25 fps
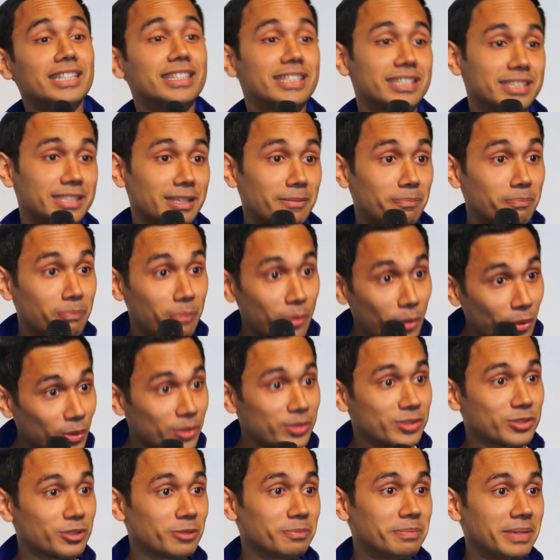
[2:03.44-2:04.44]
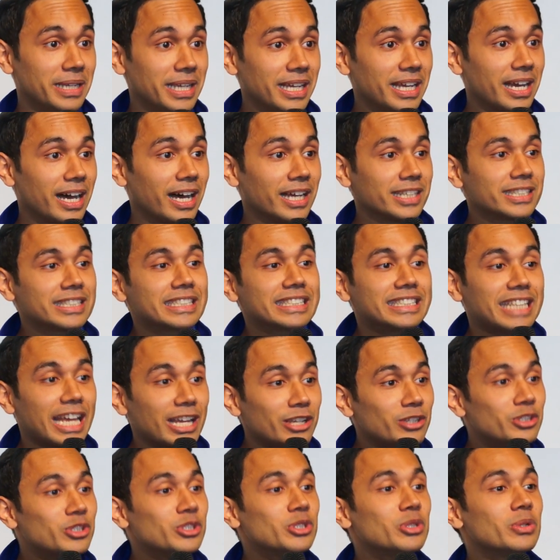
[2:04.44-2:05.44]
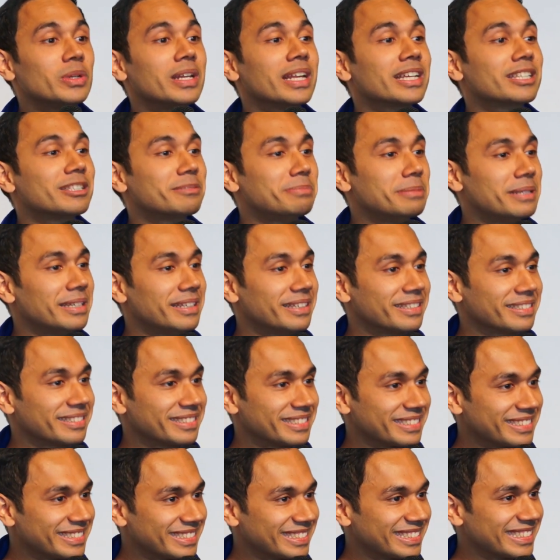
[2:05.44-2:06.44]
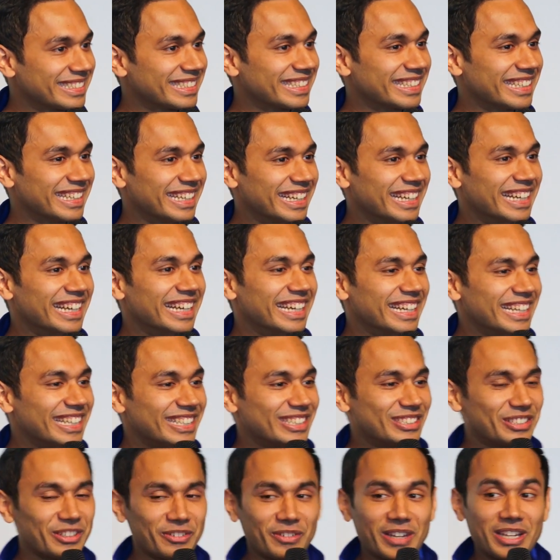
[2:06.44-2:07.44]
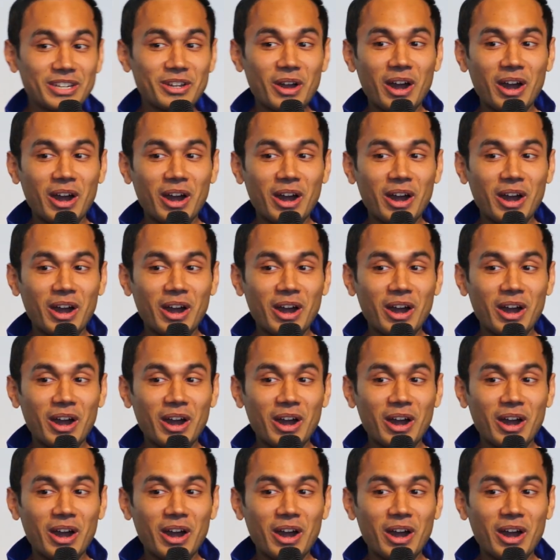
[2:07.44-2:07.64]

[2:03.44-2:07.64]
it's supposed to be a sensual experience. So we